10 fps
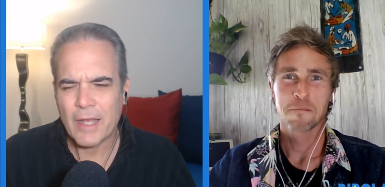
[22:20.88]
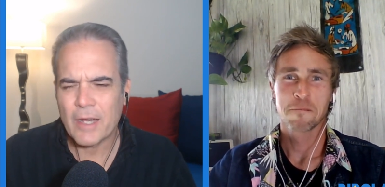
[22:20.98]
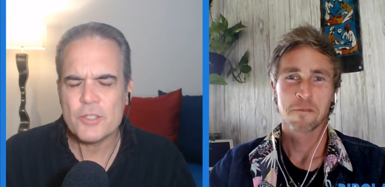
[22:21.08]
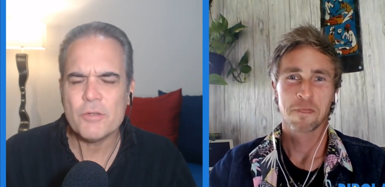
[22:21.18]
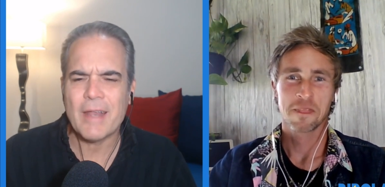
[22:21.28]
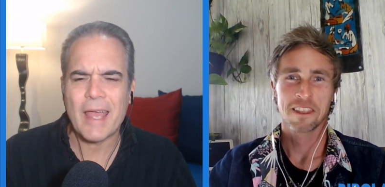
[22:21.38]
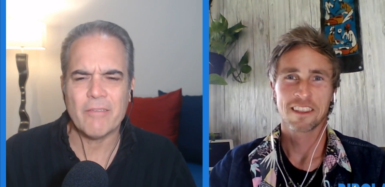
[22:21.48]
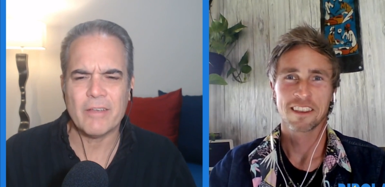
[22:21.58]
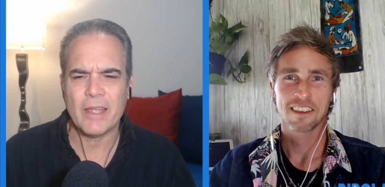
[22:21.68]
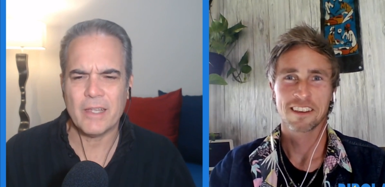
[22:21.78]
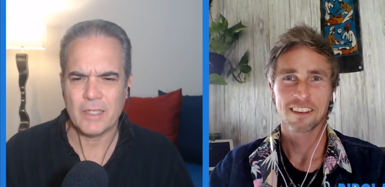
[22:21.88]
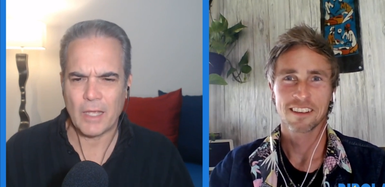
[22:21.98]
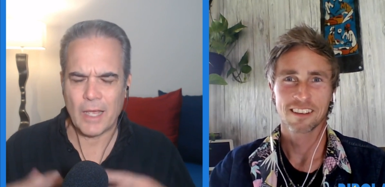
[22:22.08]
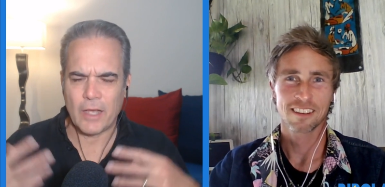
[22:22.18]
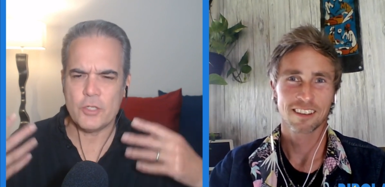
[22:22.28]
Speaker 1: did you
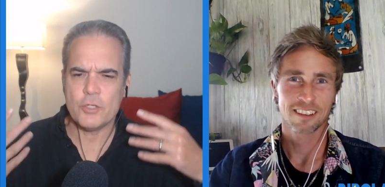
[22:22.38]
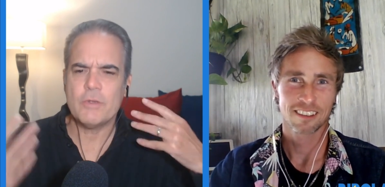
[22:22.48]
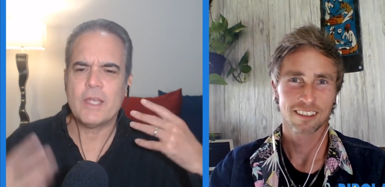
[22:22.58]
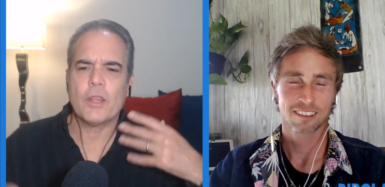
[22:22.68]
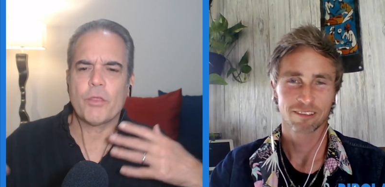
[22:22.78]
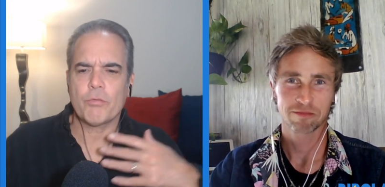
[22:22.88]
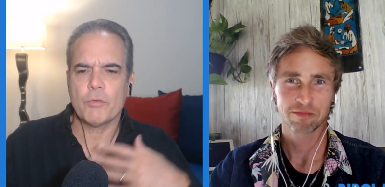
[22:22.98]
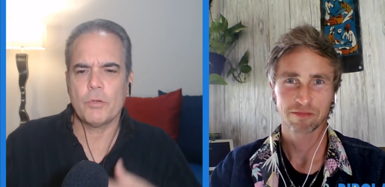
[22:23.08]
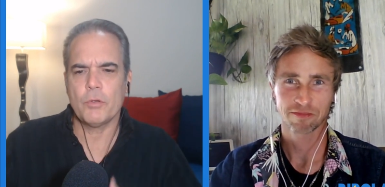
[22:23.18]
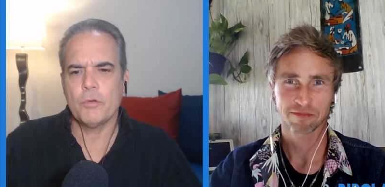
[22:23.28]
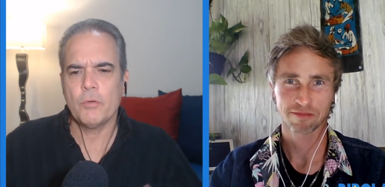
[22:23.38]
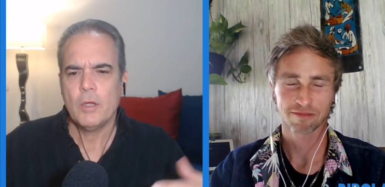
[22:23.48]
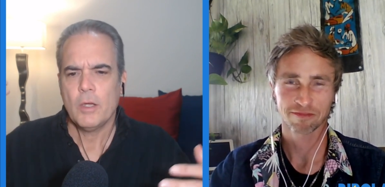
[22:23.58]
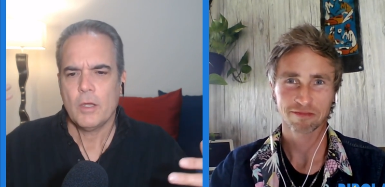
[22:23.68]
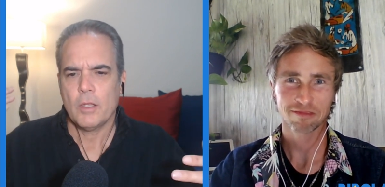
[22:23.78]
navigate? How did you get through?
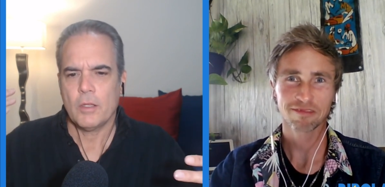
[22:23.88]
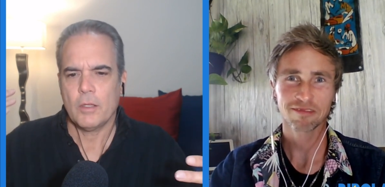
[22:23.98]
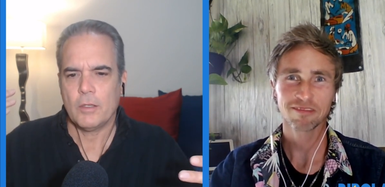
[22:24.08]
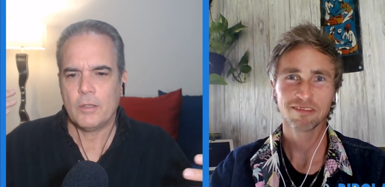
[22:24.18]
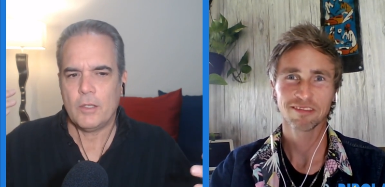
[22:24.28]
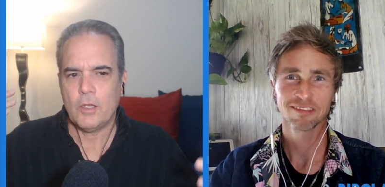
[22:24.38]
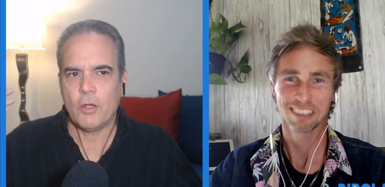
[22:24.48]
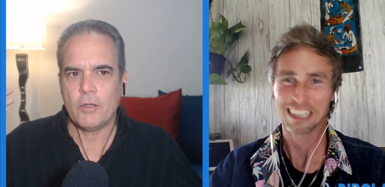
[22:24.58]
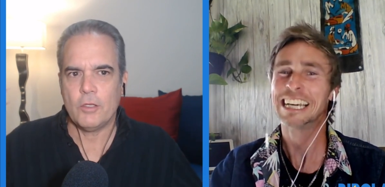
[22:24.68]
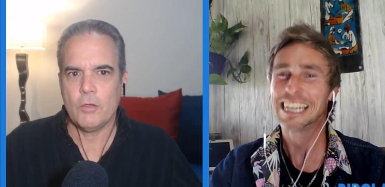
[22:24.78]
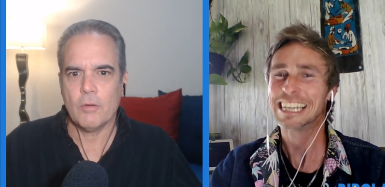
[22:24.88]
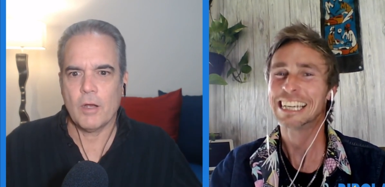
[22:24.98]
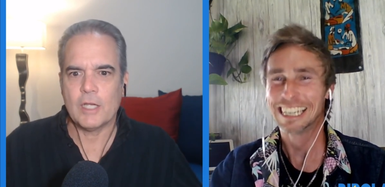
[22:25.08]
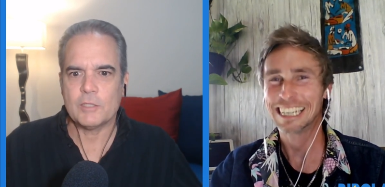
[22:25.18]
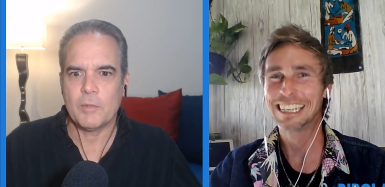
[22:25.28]
You know, you were
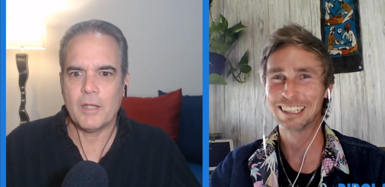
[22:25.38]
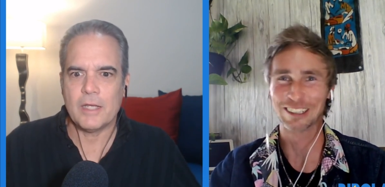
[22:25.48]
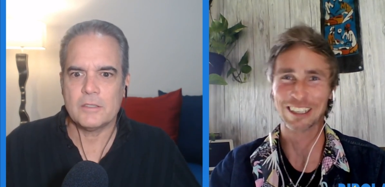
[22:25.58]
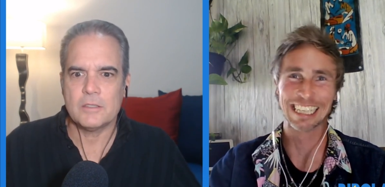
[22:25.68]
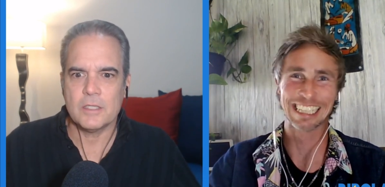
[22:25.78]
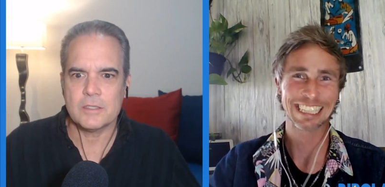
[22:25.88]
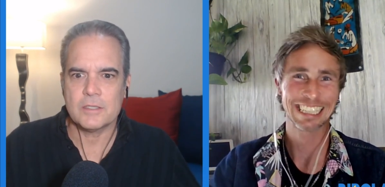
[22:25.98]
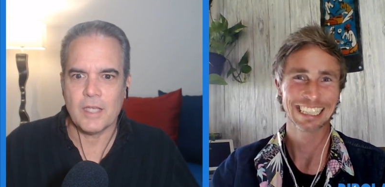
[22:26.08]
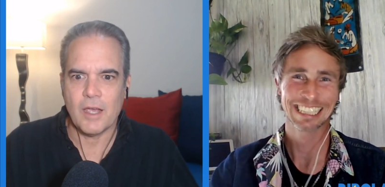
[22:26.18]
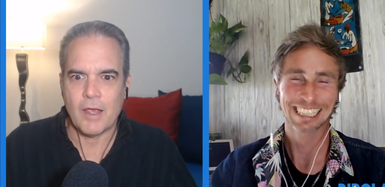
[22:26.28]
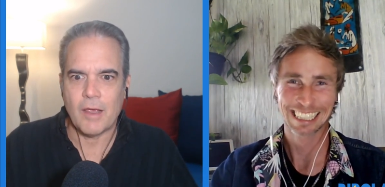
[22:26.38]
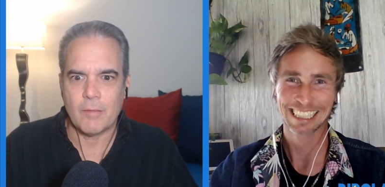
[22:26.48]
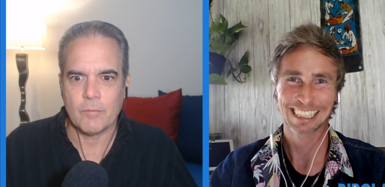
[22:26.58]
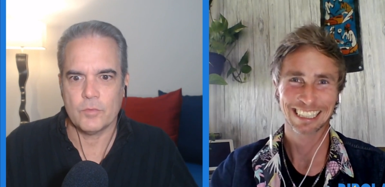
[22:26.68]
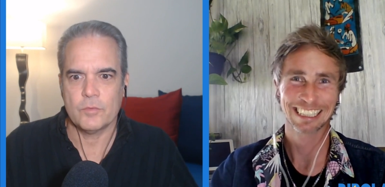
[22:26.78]
hospitalized six
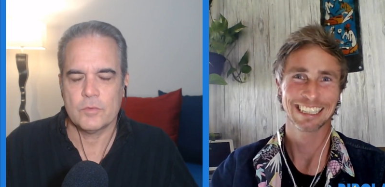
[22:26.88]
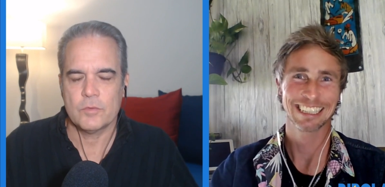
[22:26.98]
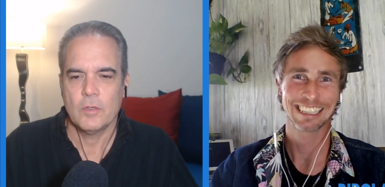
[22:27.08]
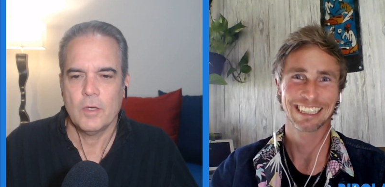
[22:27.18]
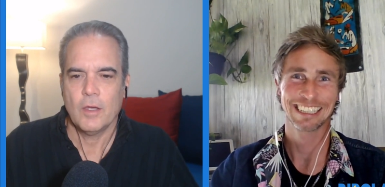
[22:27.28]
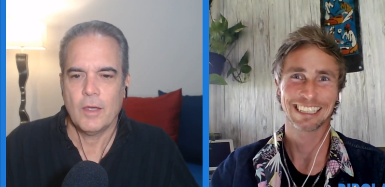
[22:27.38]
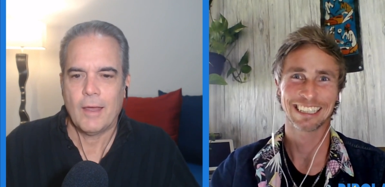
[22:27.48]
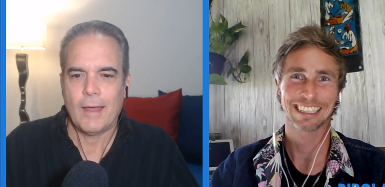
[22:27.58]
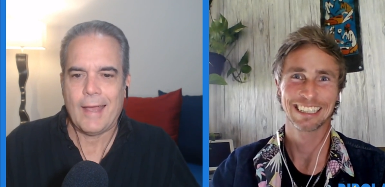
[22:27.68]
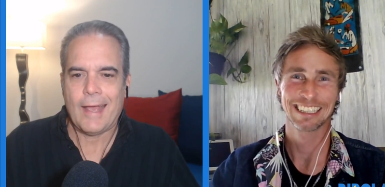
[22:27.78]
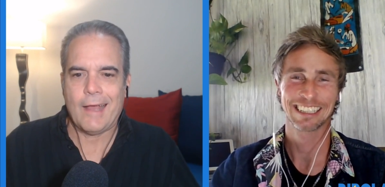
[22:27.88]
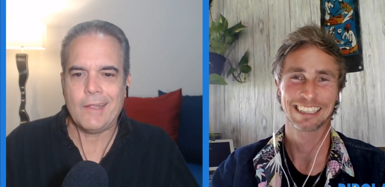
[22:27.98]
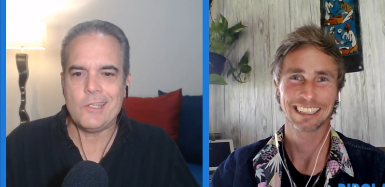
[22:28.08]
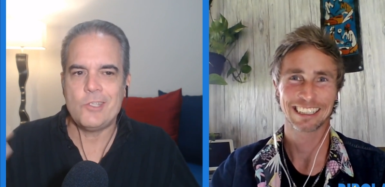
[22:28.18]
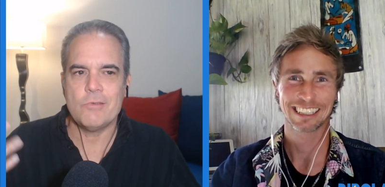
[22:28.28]
times.
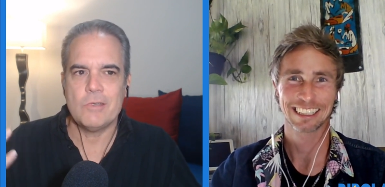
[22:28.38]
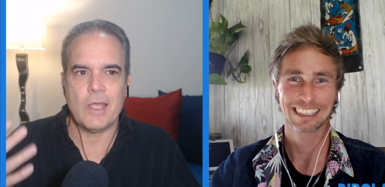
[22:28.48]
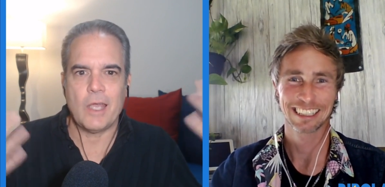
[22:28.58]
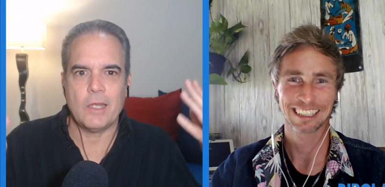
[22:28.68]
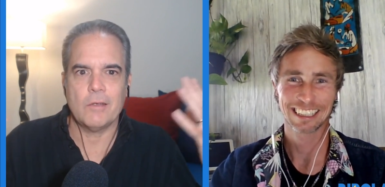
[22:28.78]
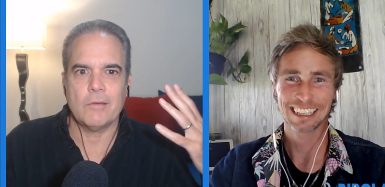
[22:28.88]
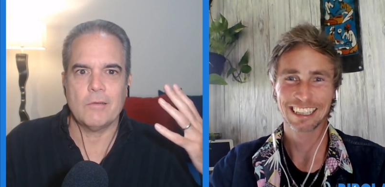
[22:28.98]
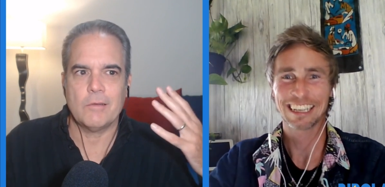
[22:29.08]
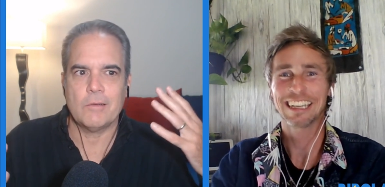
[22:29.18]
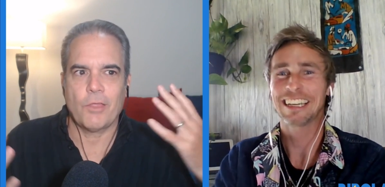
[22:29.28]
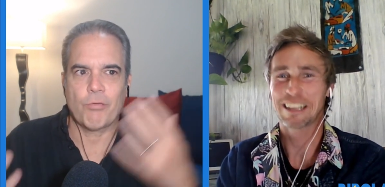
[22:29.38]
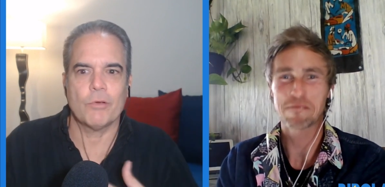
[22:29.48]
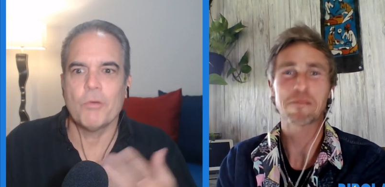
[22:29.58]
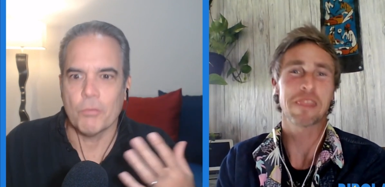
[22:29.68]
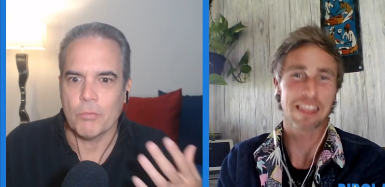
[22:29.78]
How did you get
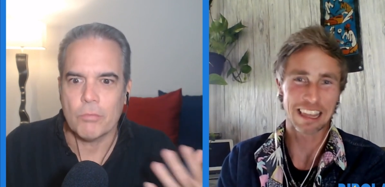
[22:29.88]
through?